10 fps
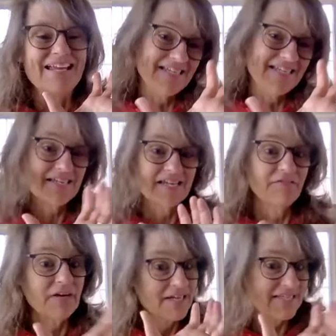It doesn't
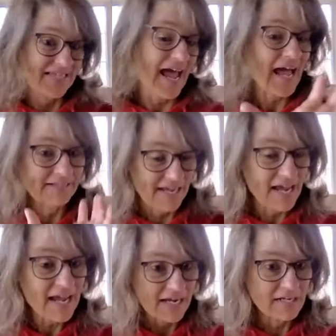give an exact
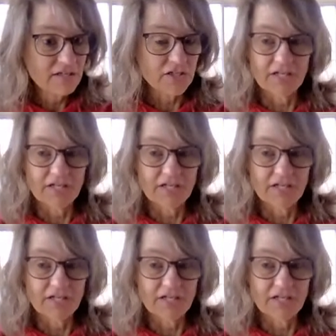age.